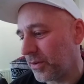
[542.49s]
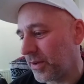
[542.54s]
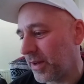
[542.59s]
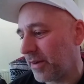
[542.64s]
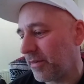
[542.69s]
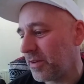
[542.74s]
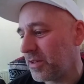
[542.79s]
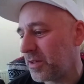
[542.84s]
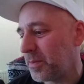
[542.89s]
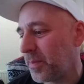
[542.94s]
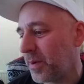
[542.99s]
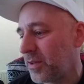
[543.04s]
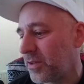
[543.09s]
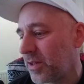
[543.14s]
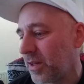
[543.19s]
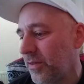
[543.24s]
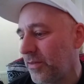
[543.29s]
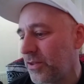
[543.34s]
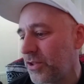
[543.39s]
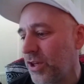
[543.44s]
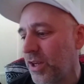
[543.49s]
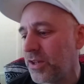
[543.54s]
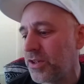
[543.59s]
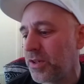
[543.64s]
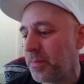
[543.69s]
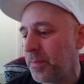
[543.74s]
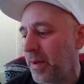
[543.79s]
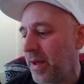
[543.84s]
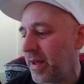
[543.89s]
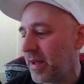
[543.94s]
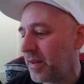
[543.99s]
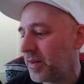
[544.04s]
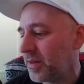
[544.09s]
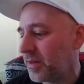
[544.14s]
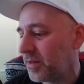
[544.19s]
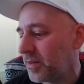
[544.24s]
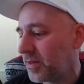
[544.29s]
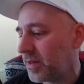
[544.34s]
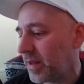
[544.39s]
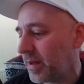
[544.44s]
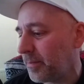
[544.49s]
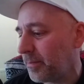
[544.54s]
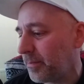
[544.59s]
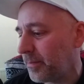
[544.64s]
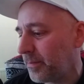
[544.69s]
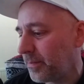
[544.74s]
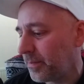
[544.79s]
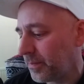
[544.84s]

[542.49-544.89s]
there, I suppose, like The Changing Man and